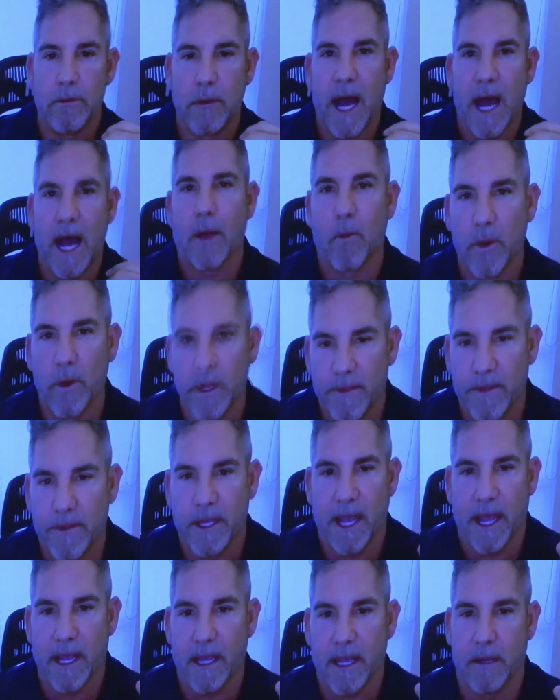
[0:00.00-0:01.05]
I win the
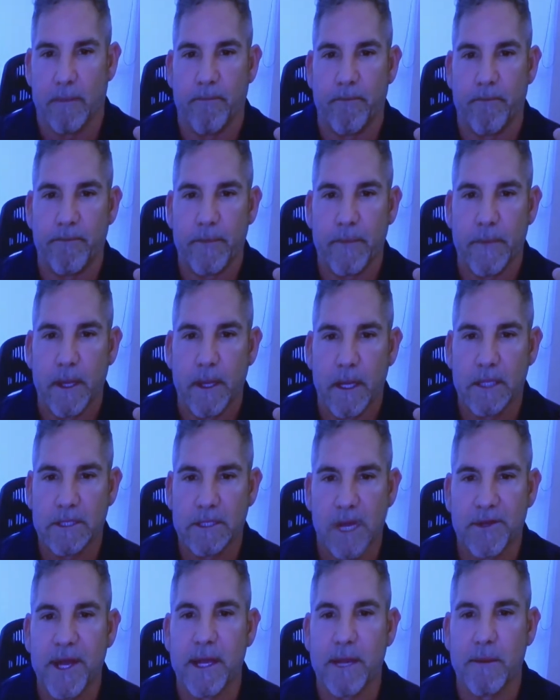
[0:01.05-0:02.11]
game because
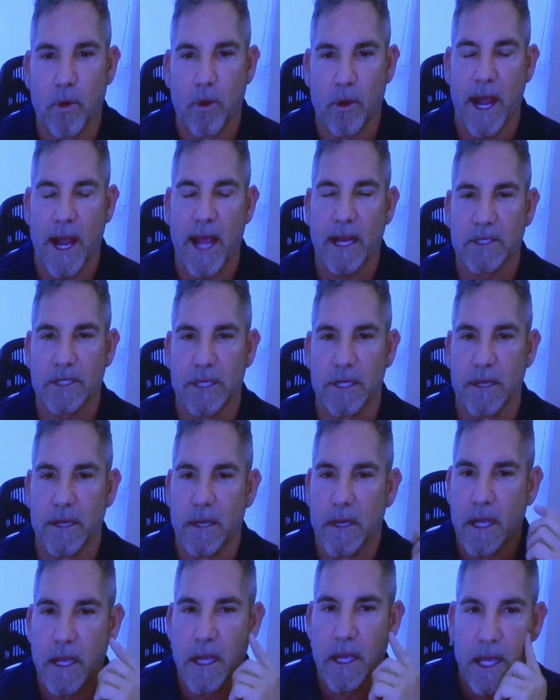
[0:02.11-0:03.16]
I'll take more action.
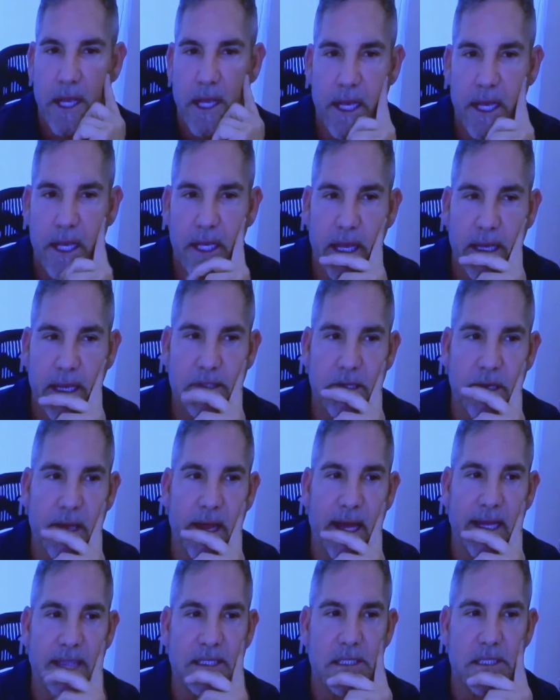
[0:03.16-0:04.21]
And so
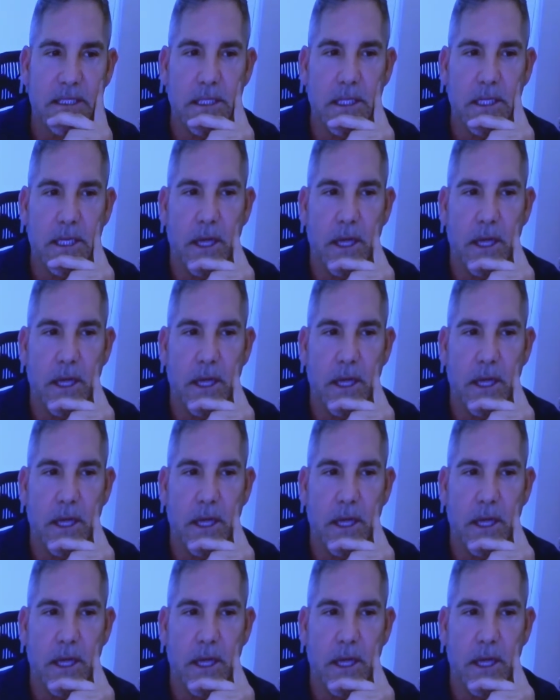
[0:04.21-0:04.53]
that's